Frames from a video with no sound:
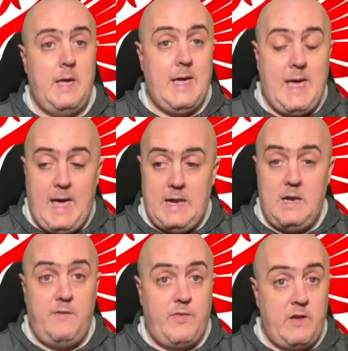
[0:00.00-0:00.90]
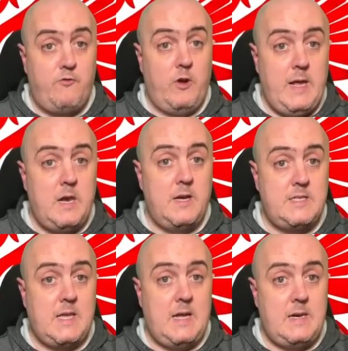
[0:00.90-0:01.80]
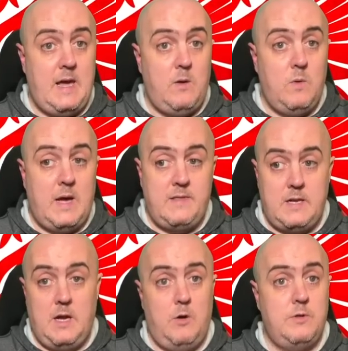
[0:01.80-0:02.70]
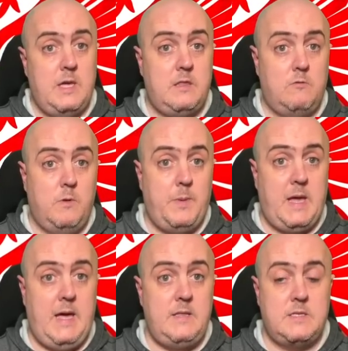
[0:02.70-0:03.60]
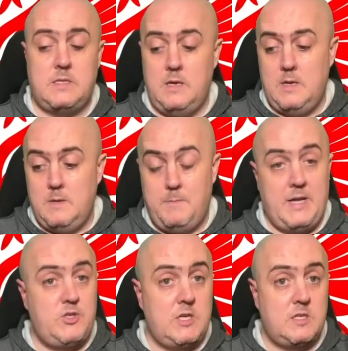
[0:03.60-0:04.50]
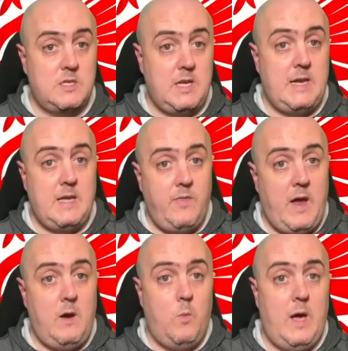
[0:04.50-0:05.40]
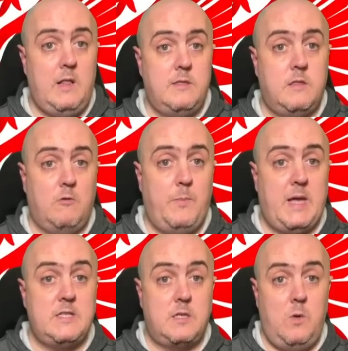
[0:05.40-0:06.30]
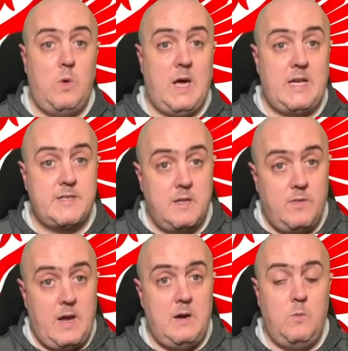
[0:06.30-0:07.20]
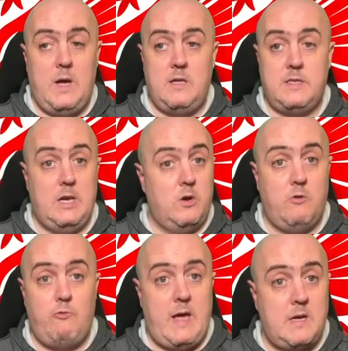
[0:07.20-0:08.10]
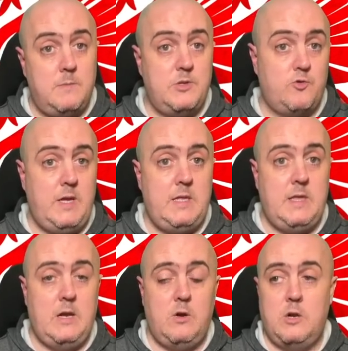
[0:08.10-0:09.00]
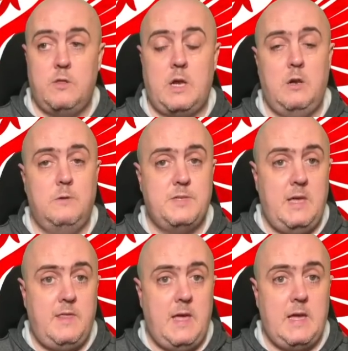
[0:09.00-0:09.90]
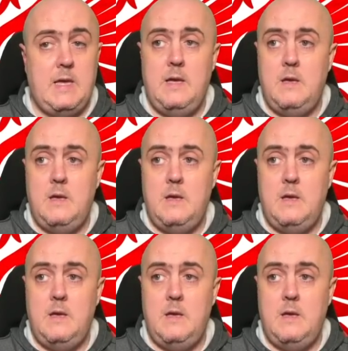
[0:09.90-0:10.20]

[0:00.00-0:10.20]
again, if they've realised that now and they know that they're up against Manchester City and their wealth, they're up against Newcastle and their wealth, they look at Real Madrid, they look at other clubs and they think,